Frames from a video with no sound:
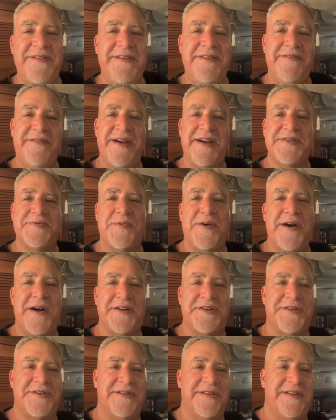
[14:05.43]
you guys
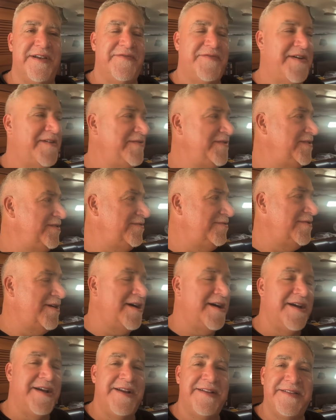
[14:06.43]
watch. Love having you
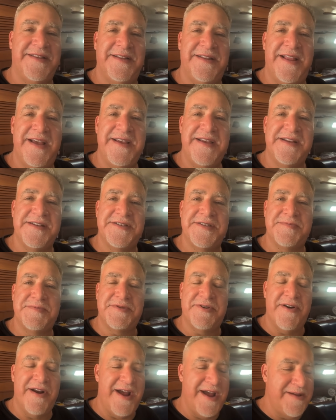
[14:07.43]
hit the like and
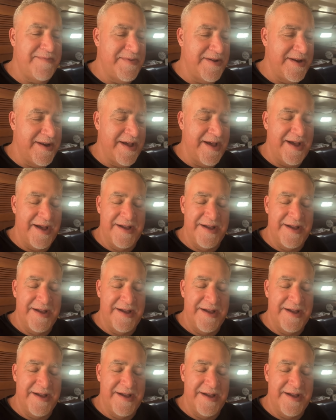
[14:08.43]
subscribe, and